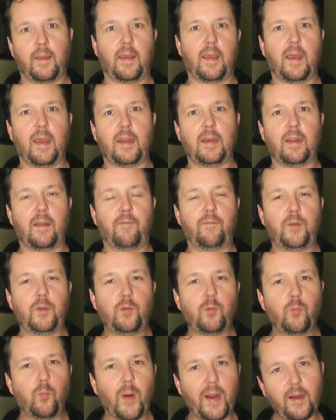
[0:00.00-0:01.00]
And if
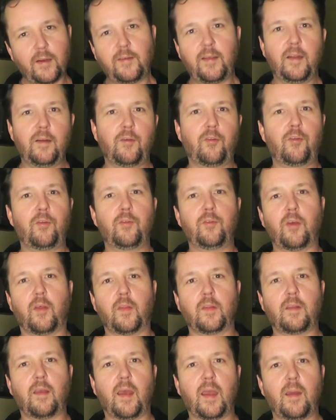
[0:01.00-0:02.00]
you wear tennis shoes
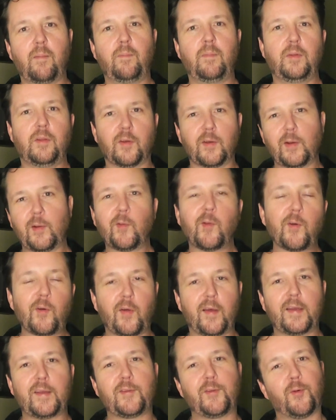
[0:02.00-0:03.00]
all the time, you're going to look
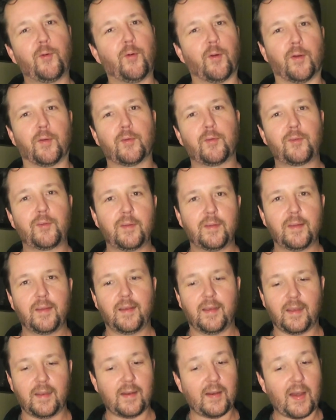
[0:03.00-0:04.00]
like a tourist.
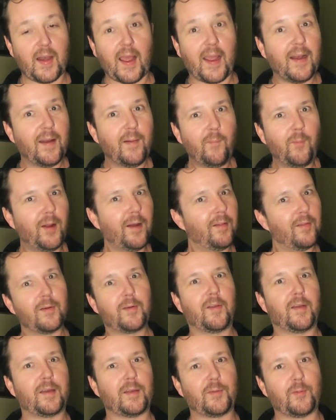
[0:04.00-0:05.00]
And I didn't want to
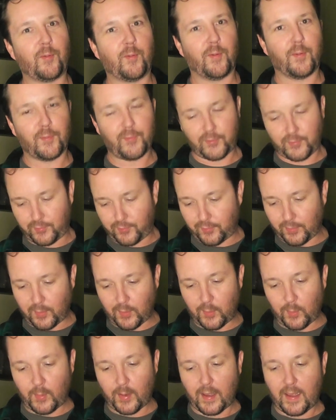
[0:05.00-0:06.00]
look like a tourist,
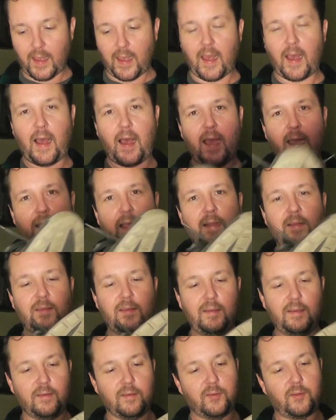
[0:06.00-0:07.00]
so I got
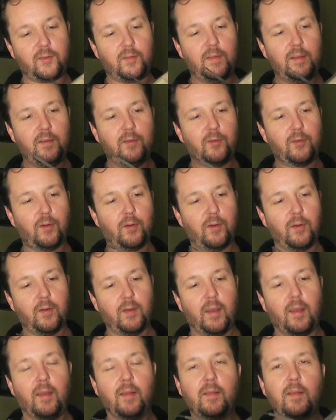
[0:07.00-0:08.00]
these. These
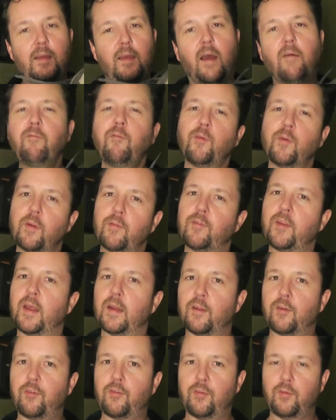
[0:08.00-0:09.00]
are the comfort of
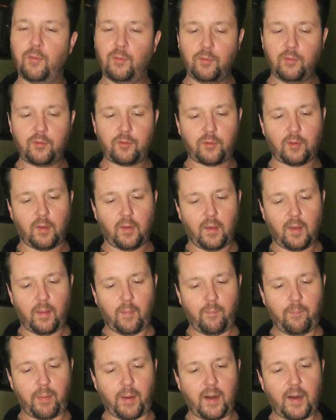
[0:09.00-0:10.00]
tennis shoes,
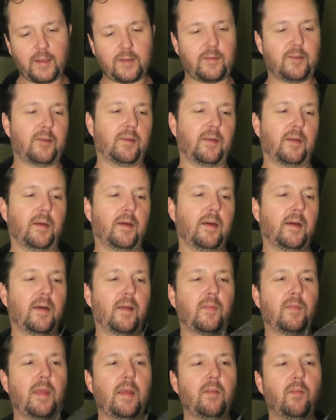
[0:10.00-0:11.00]
but
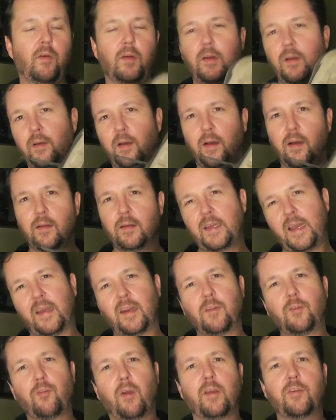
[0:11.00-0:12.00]
they look
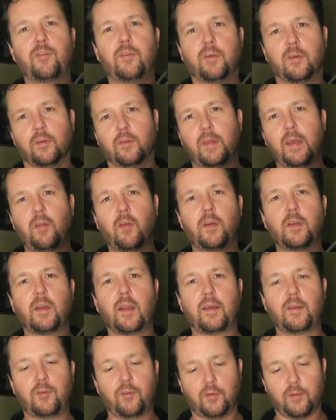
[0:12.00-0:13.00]
kind of dressier. They look
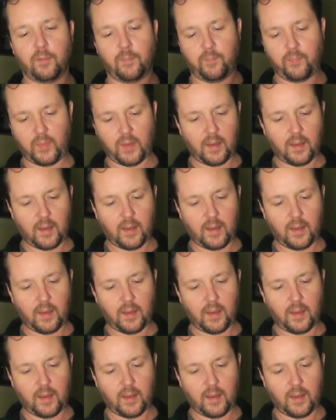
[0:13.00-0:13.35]
nicer.